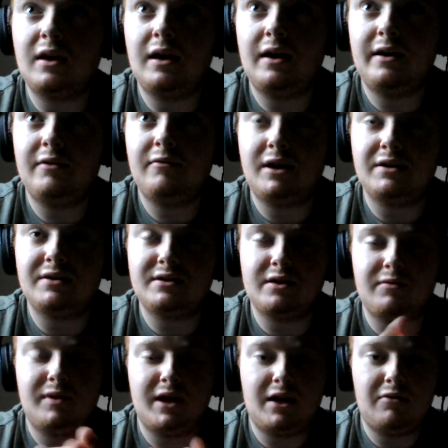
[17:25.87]
Right, so
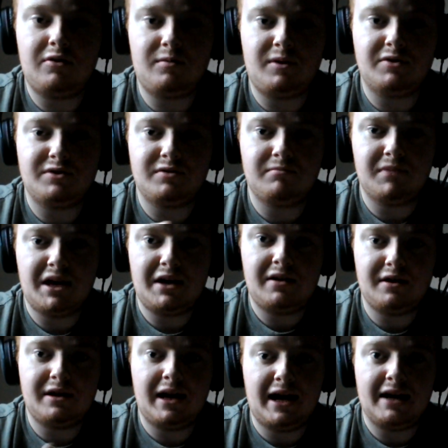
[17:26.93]
we now come on to Manor
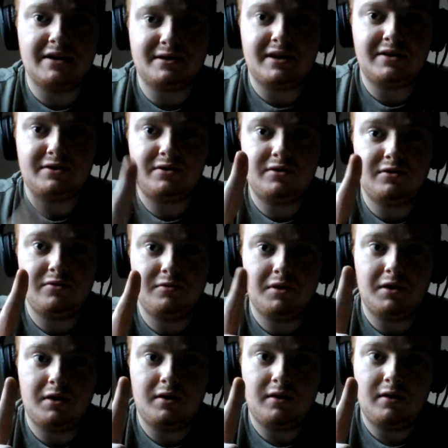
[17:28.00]
and Haas. Let's do
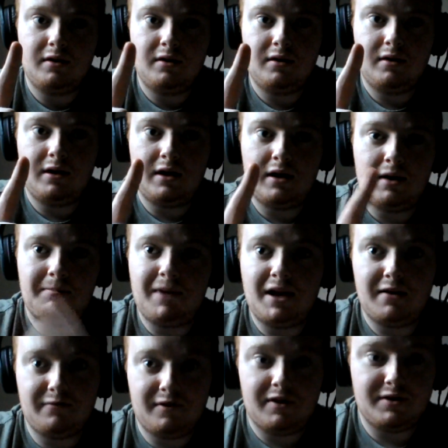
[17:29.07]

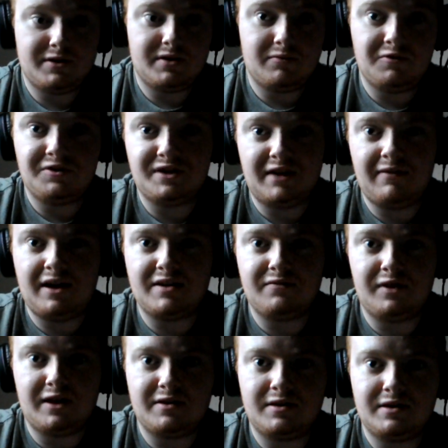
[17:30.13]
Manor first, and we'll save Haas for
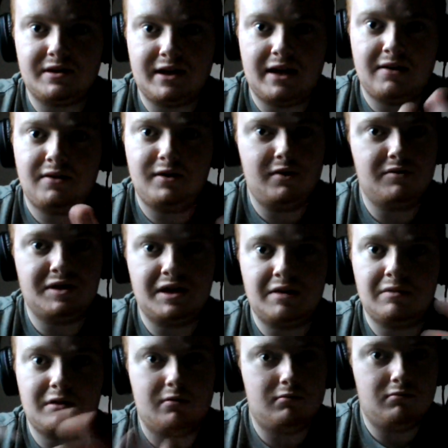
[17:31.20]
last because, again, new team.